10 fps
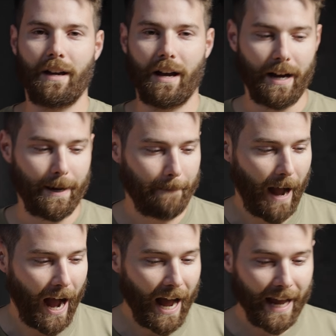
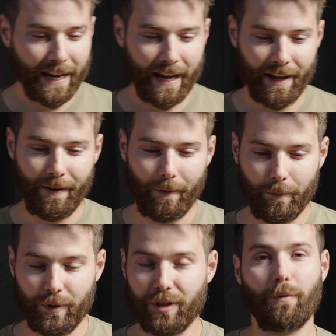I
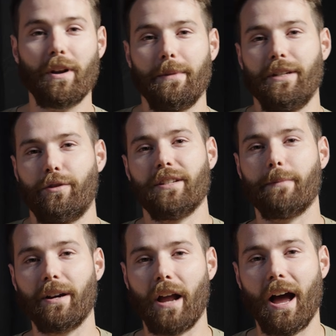just want to be
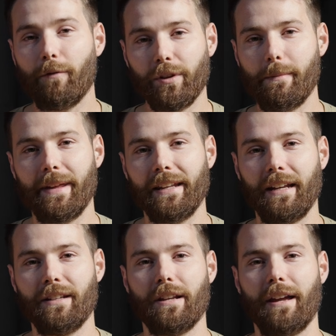transparent. I've only been
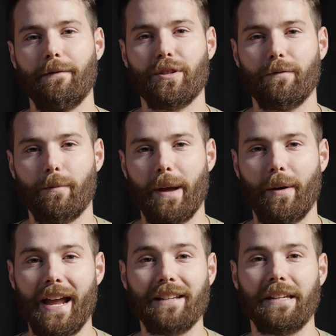into night vision for
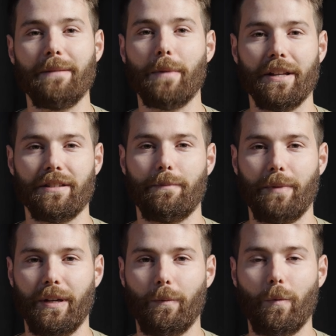about 18 months,
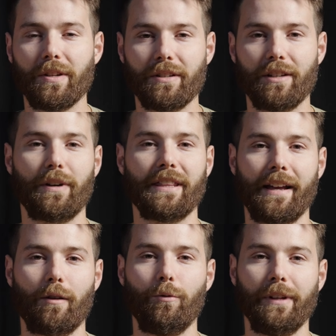but once I drank
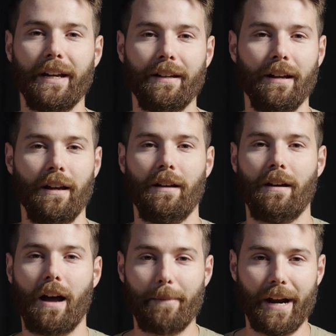that Kool-Aid,
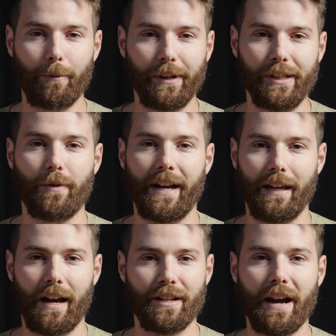I really drank
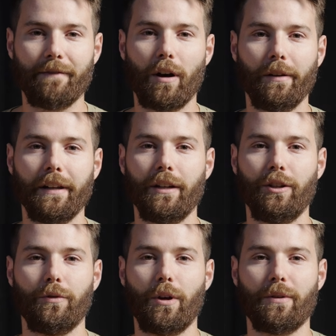it. I dived all in.
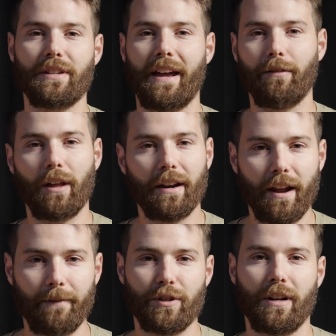You'll notice I have a lot of
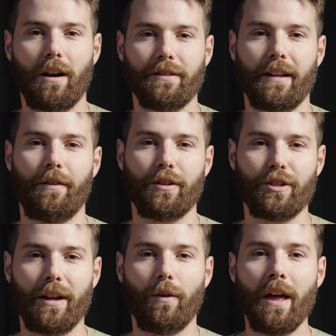night vision content on the
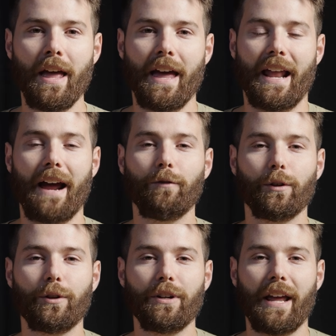channel, and I've
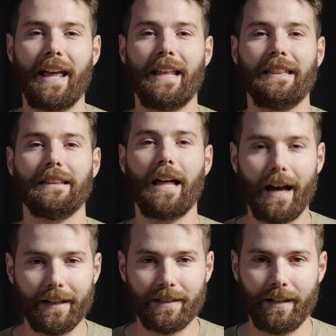learned a
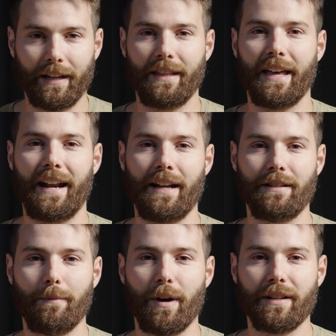lot in that
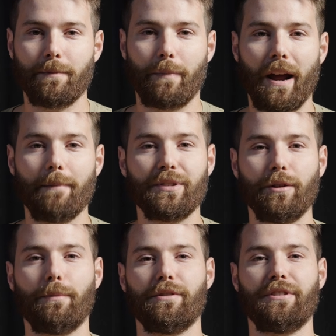18 months, but I'm
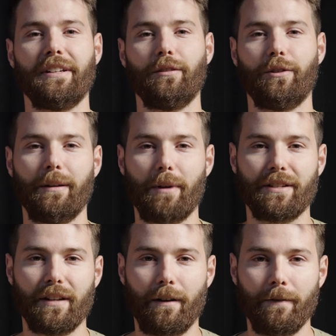still personally learning
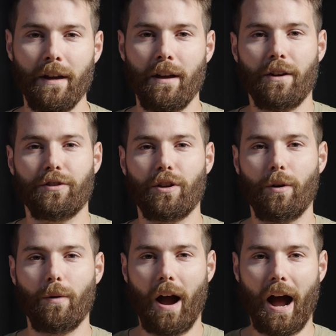myself.
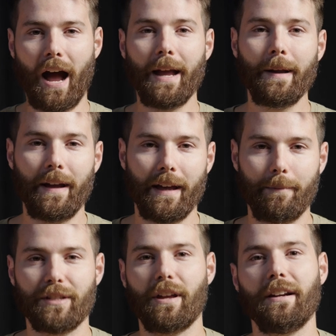So I
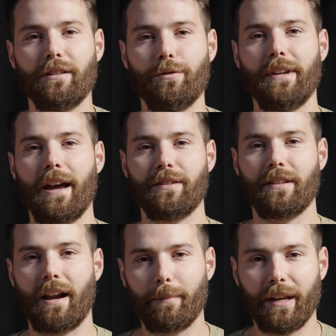am excited to announce
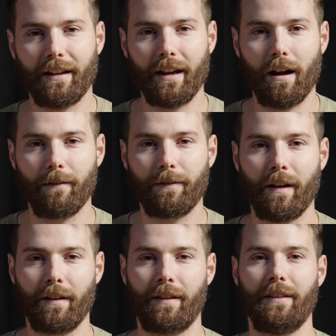that I'm kicking off
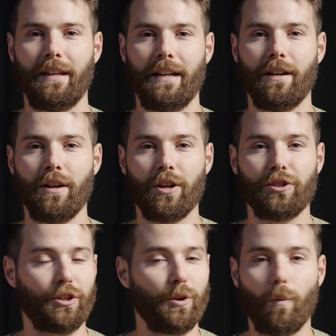the
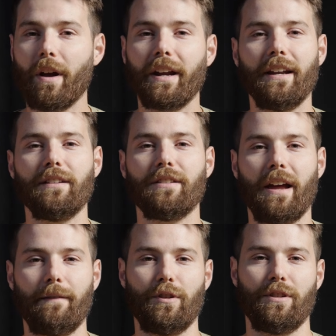So You Want to Get Into
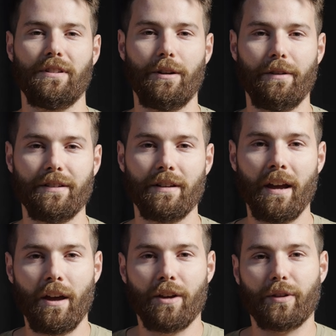Night Vision series
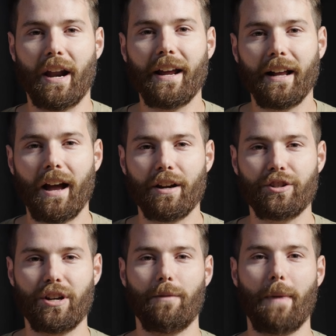so that I can kind of
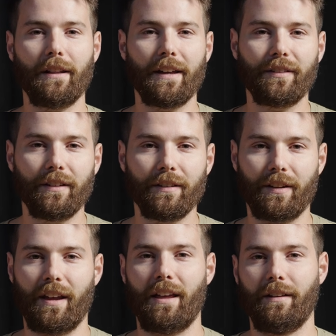share my
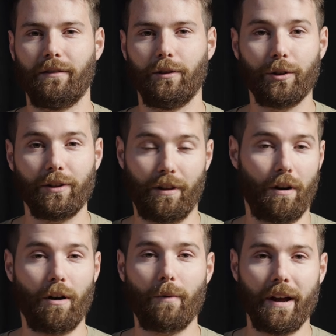lessons learned the
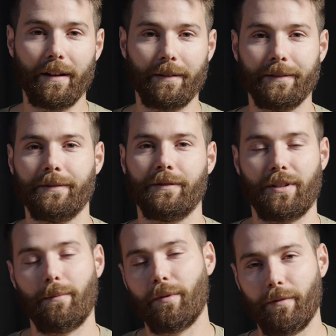hard way,
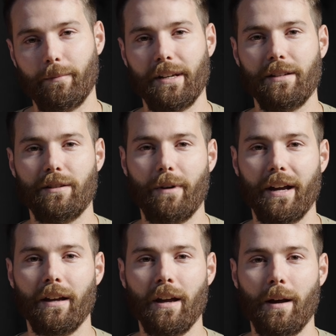some of them the easy
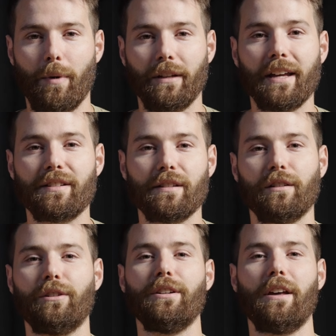way, but lessons
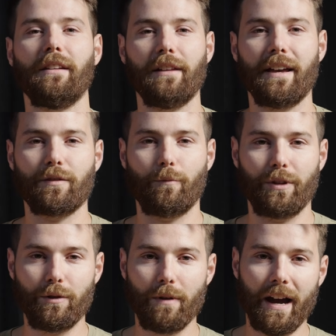learned nonetheless
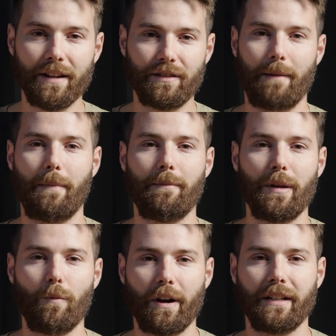with you guys that may
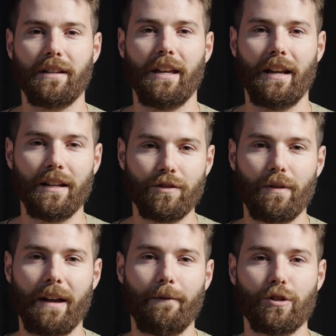be wanting to get into
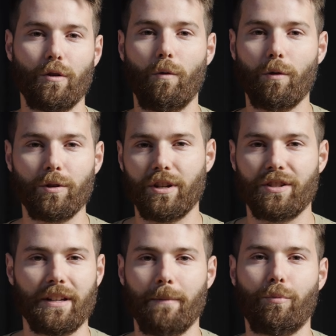night vision or
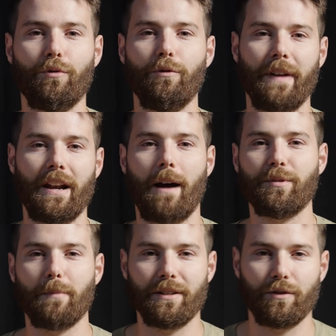just improve and
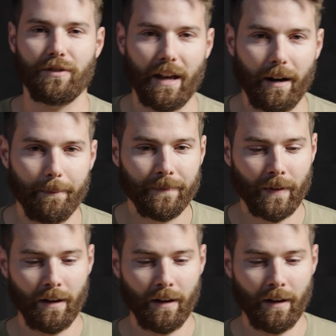optimize your setup.